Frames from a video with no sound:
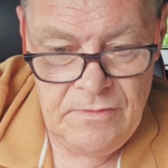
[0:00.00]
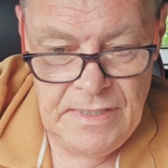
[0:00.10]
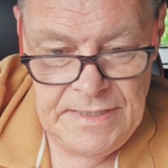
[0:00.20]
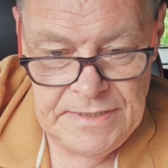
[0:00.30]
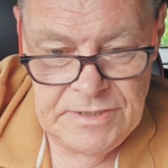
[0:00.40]
are
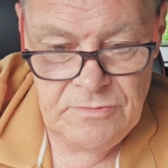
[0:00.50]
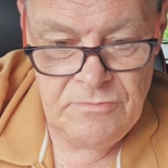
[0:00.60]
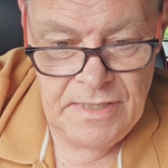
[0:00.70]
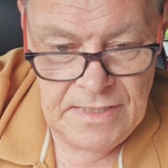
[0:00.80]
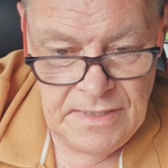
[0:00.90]
at least
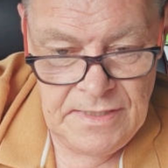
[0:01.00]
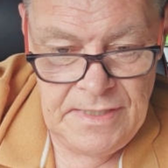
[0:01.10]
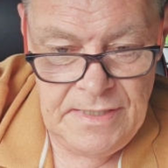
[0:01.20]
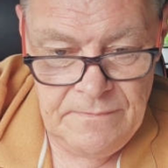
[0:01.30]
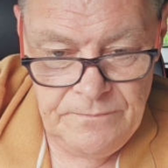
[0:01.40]

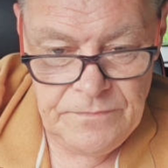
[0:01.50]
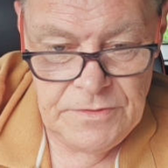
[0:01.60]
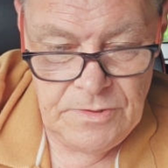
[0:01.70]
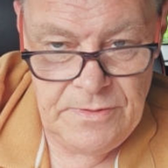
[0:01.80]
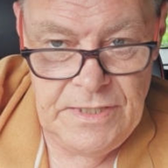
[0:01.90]
regularly
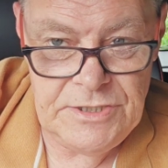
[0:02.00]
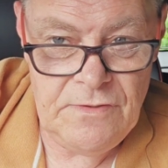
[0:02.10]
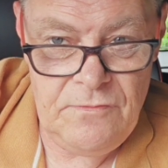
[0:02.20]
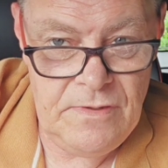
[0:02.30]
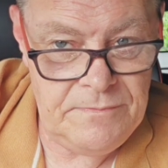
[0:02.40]
doing these
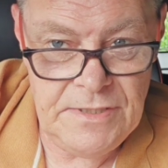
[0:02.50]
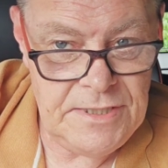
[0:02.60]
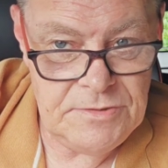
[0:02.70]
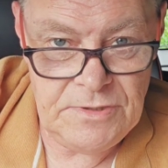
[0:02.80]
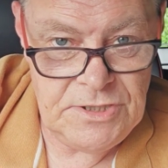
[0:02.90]
software
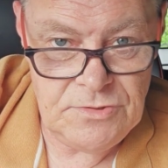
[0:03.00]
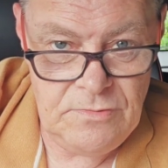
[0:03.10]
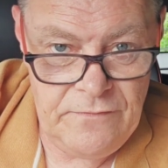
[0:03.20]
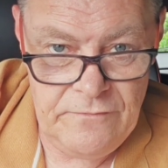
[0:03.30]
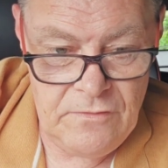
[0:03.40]
updates, which is
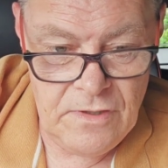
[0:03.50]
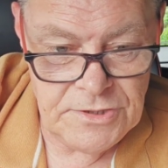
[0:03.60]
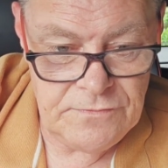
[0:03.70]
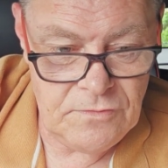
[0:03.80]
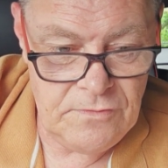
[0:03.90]
all we've ever
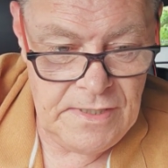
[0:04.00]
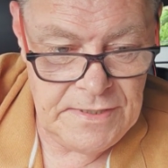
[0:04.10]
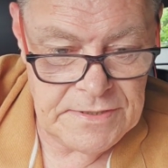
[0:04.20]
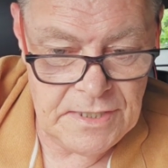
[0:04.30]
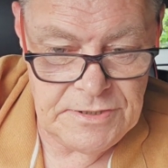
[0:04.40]
asked for
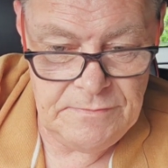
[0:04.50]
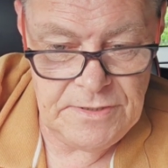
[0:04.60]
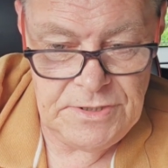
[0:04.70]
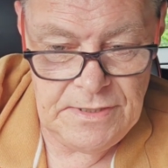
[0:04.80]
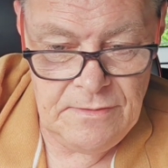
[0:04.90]
really as
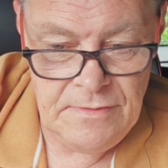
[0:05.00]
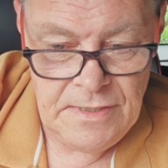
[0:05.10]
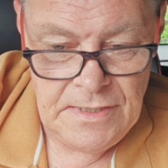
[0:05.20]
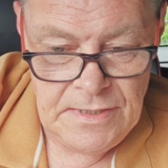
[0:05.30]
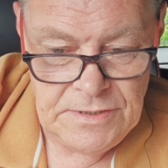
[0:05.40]
customers. To
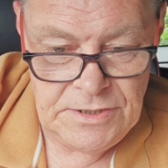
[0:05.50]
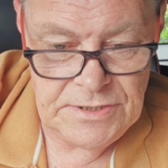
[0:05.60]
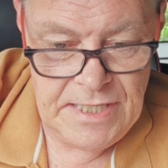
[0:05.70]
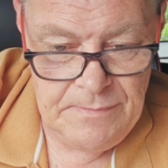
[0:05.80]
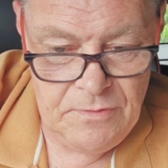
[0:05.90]

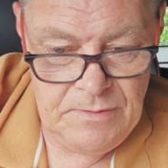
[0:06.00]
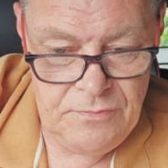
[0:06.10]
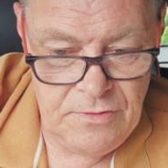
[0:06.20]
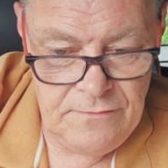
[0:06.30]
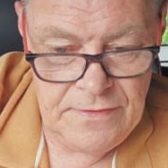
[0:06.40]
just keep on
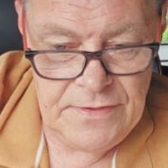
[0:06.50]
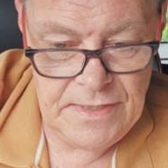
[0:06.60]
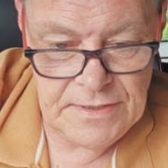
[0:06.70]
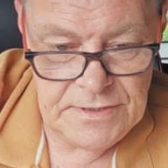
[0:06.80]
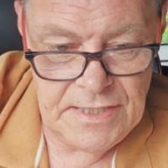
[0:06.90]
improving
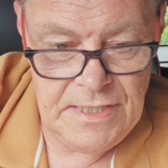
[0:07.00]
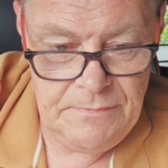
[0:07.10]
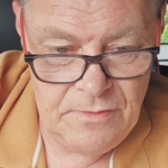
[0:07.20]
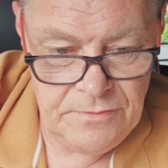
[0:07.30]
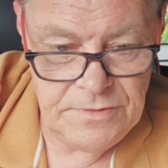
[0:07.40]
things and
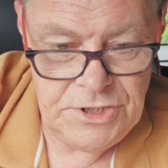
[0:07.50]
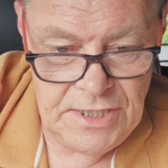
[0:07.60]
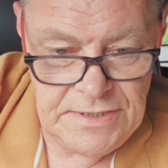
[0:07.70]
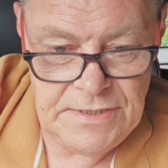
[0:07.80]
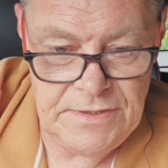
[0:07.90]
keep on
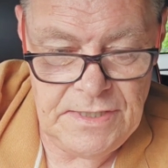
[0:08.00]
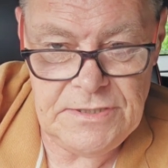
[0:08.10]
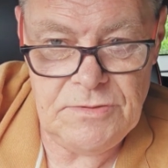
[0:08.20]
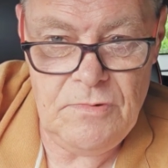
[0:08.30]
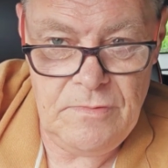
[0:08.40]
changing
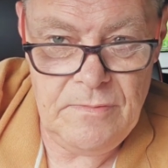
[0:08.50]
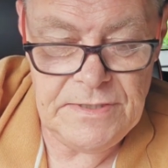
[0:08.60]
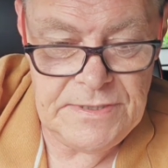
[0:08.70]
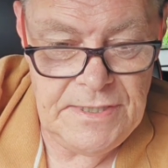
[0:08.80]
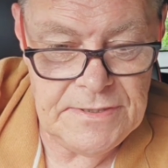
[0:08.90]
things is what we
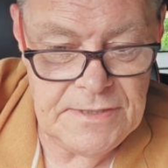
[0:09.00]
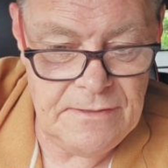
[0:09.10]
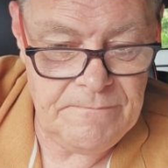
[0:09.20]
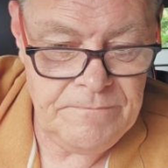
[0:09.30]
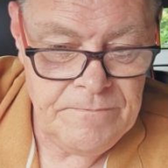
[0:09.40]
want to see, isn't it?